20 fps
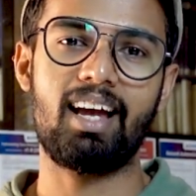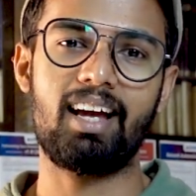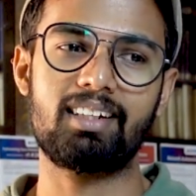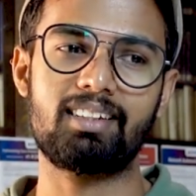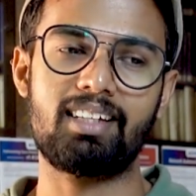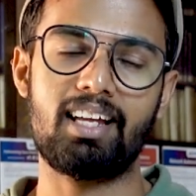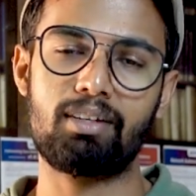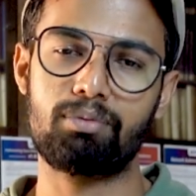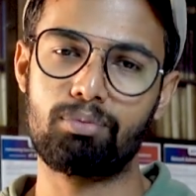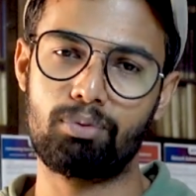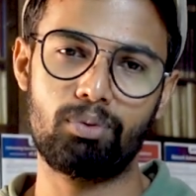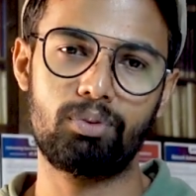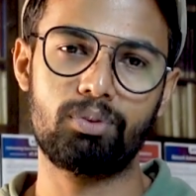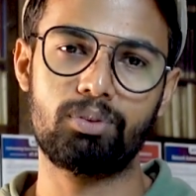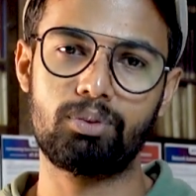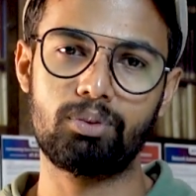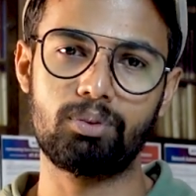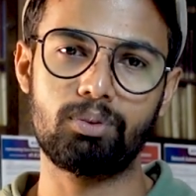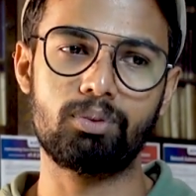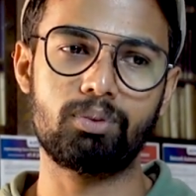and thankful
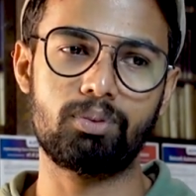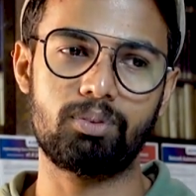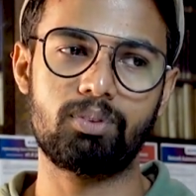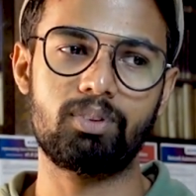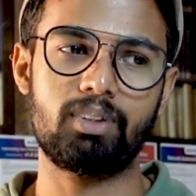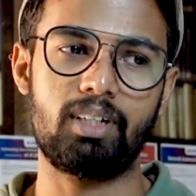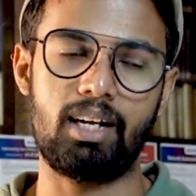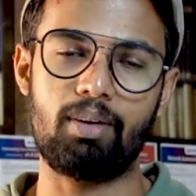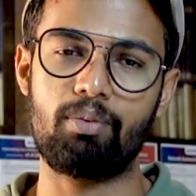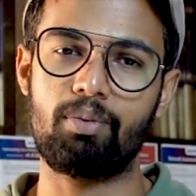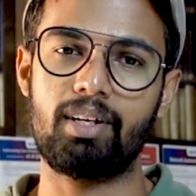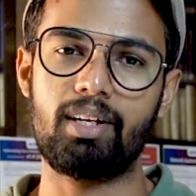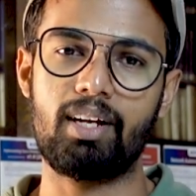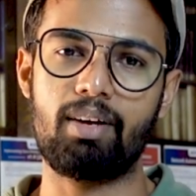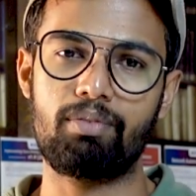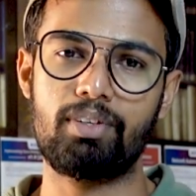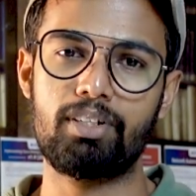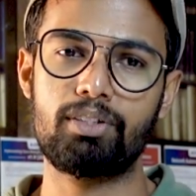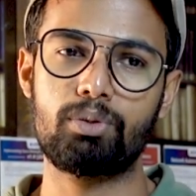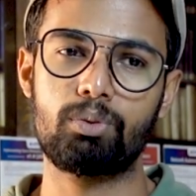to
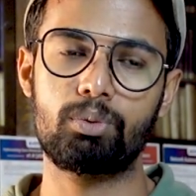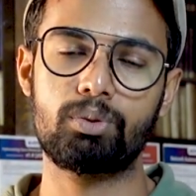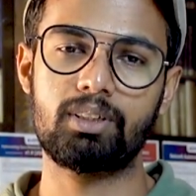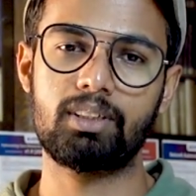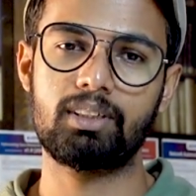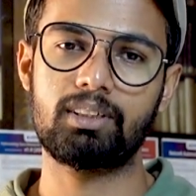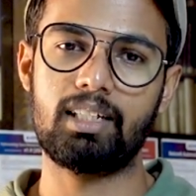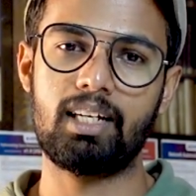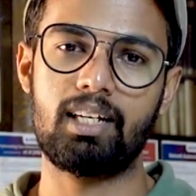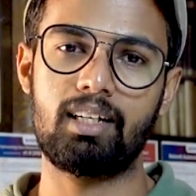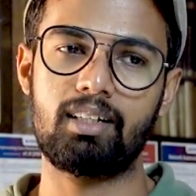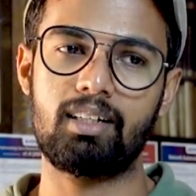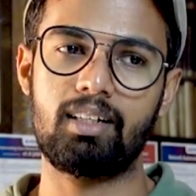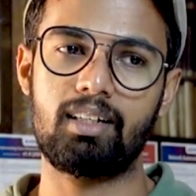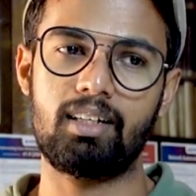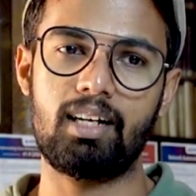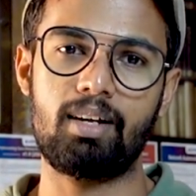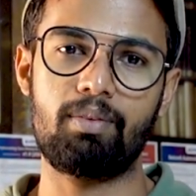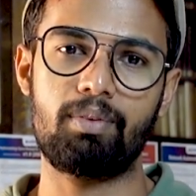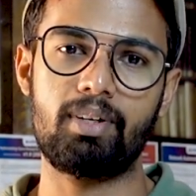every tutors and
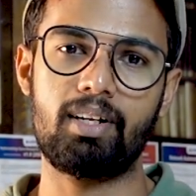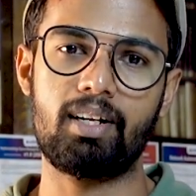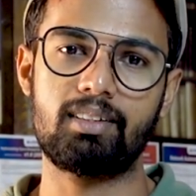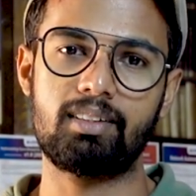every